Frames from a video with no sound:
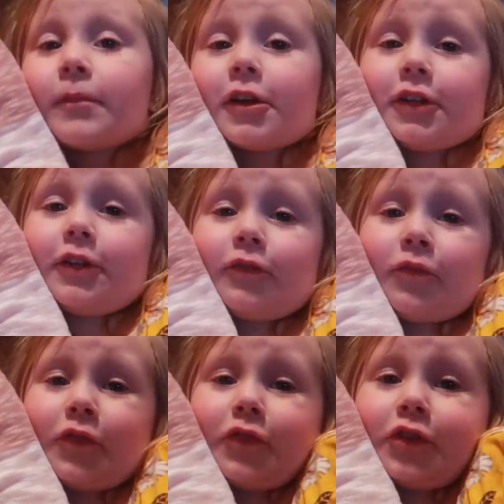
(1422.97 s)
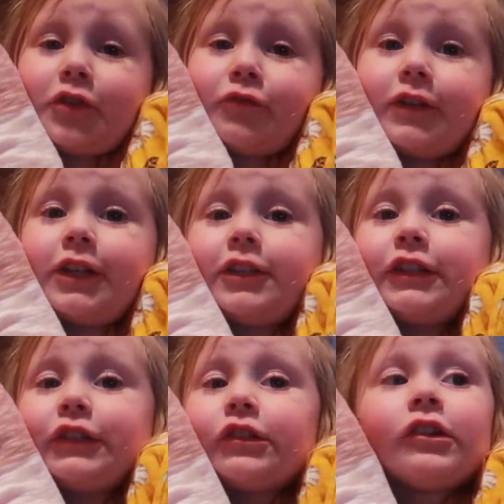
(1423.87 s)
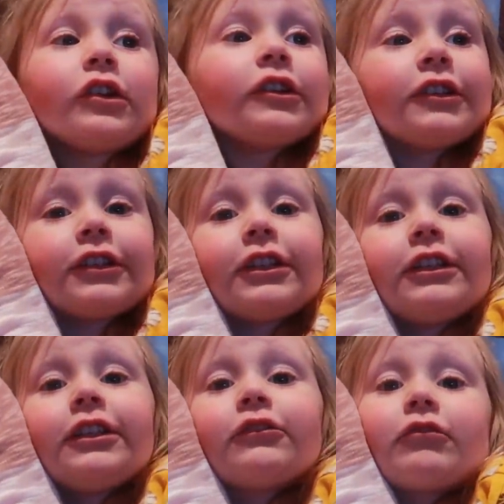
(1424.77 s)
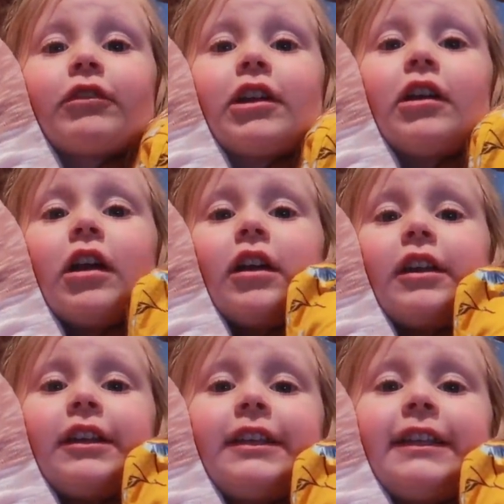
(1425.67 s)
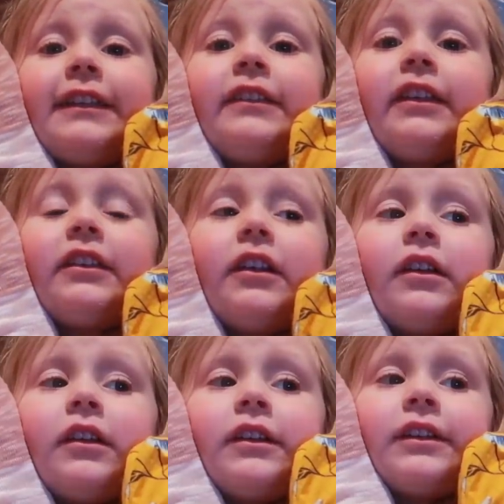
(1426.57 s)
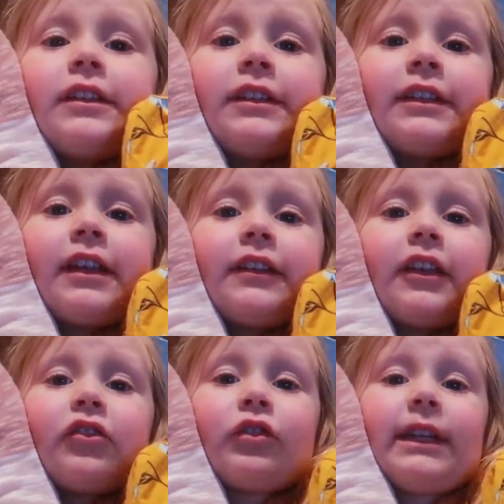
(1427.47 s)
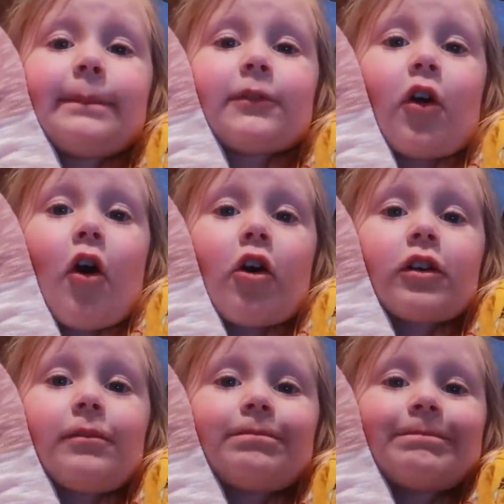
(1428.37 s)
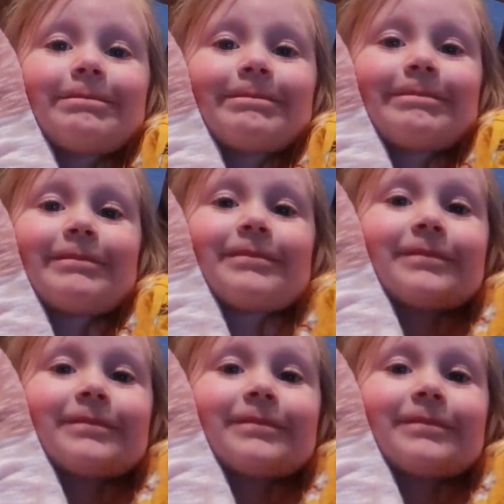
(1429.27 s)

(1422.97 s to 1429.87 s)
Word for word: But she's really sweet. He's she is real. He's a she is a sweet dog. Yeah.